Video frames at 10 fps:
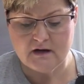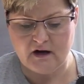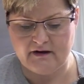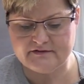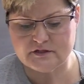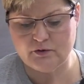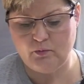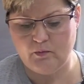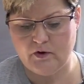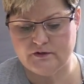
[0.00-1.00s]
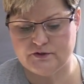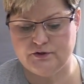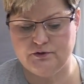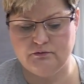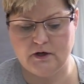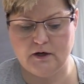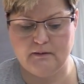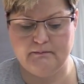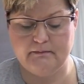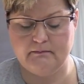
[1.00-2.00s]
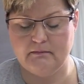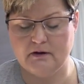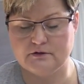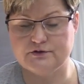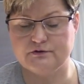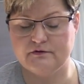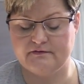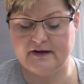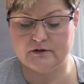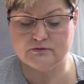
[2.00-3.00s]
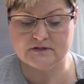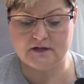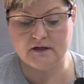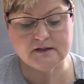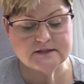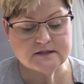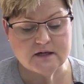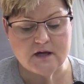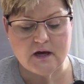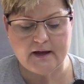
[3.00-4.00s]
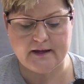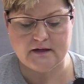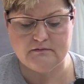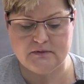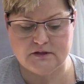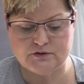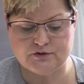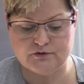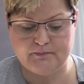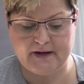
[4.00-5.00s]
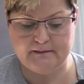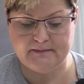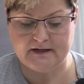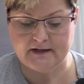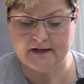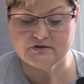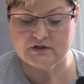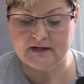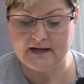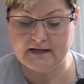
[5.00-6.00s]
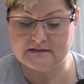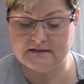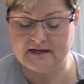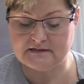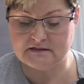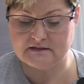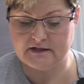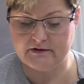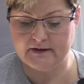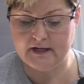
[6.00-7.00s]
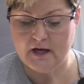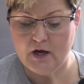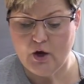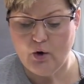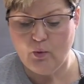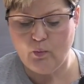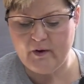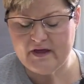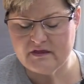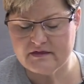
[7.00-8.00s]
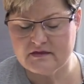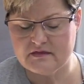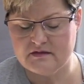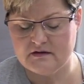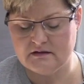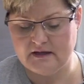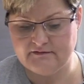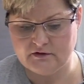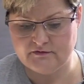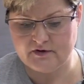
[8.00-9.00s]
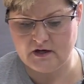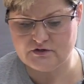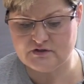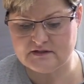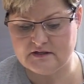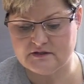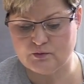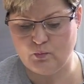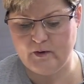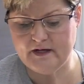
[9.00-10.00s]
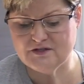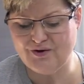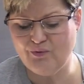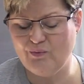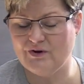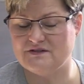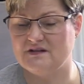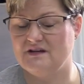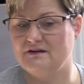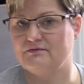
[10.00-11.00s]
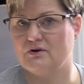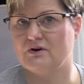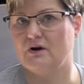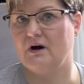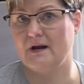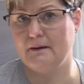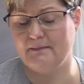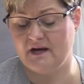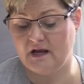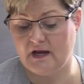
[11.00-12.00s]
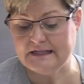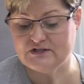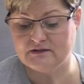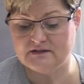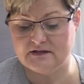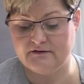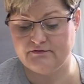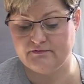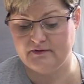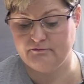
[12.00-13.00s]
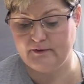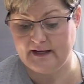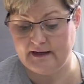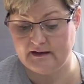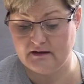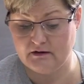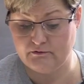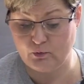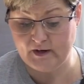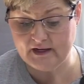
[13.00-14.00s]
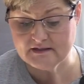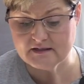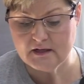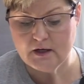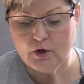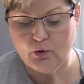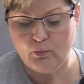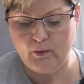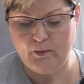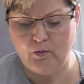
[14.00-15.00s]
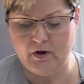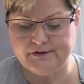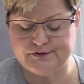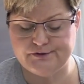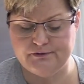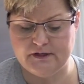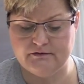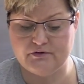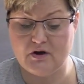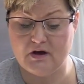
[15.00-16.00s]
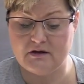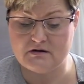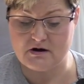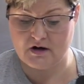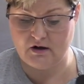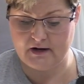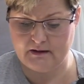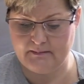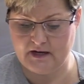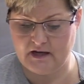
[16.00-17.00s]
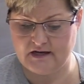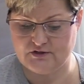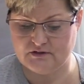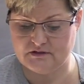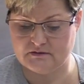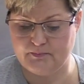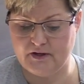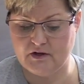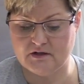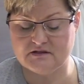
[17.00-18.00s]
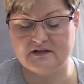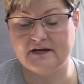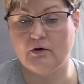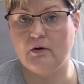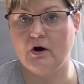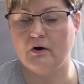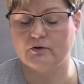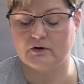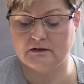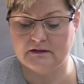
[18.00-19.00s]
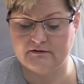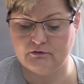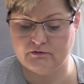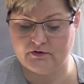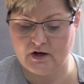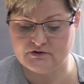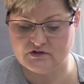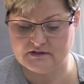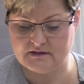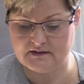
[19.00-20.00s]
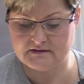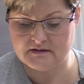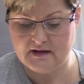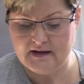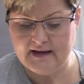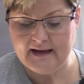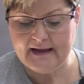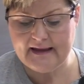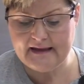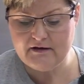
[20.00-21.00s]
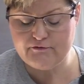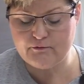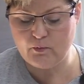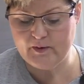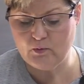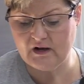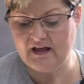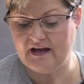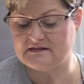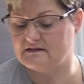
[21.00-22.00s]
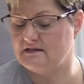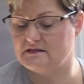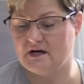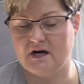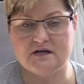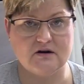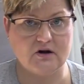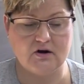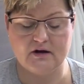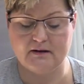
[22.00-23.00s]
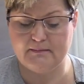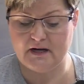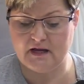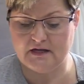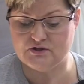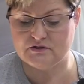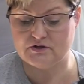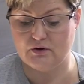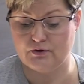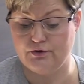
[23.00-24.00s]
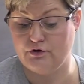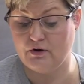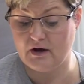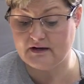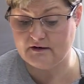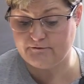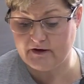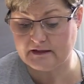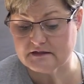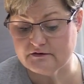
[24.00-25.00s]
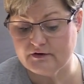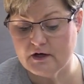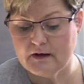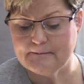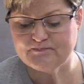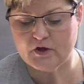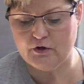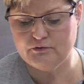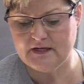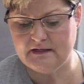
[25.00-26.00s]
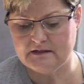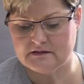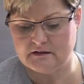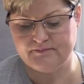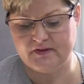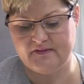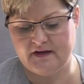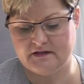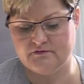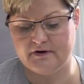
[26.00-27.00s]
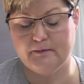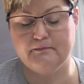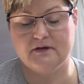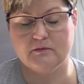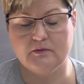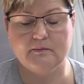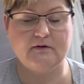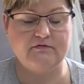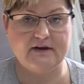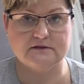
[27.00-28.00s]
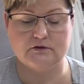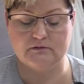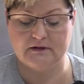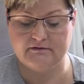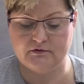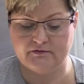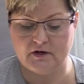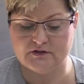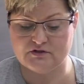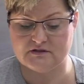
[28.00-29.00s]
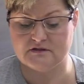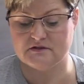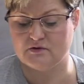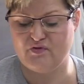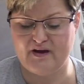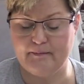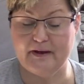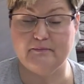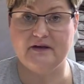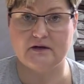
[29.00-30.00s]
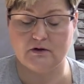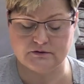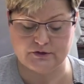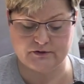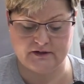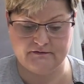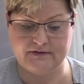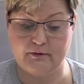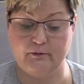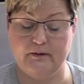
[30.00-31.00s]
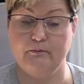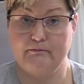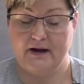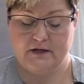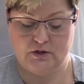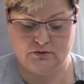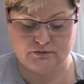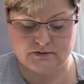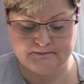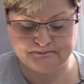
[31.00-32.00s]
Obviously, we want to monitor their vital signs and administer pain medication as necessary. With the level of consciousness, we don't want to give narcotic medications if we can avoid it. We want to give non-narcotic medications because they don't alter our level of consciousness. If we realize these non-narcotic medications are not effective, codeine is something that has very minimum effect on the level of consciousness, so that may be an alternative that we might use.